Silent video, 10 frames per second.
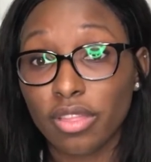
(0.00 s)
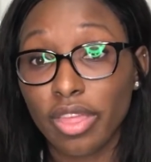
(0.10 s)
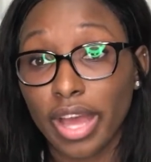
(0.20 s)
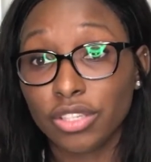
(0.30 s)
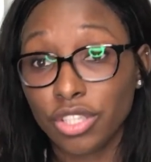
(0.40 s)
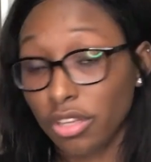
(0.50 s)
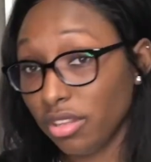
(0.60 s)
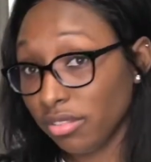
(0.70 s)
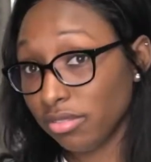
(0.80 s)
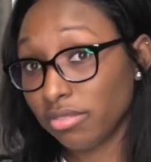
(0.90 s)
that
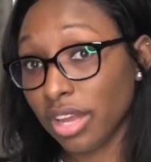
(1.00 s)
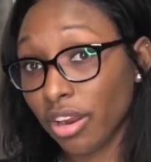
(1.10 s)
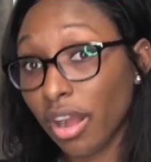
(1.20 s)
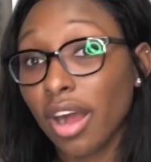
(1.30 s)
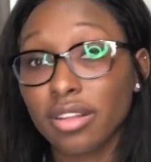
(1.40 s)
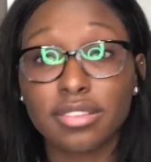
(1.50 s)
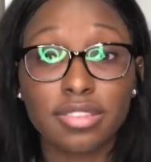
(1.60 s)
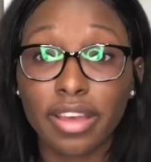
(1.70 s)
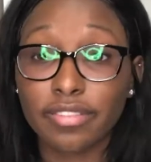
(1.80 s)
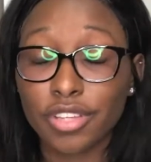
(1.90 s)
her
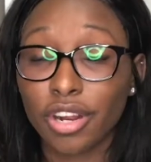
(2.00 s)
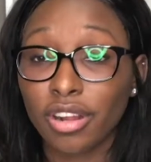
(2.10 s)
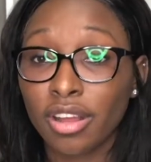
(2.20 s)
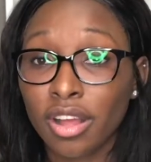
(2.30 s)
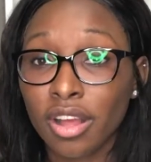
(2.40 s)
aunt gives her.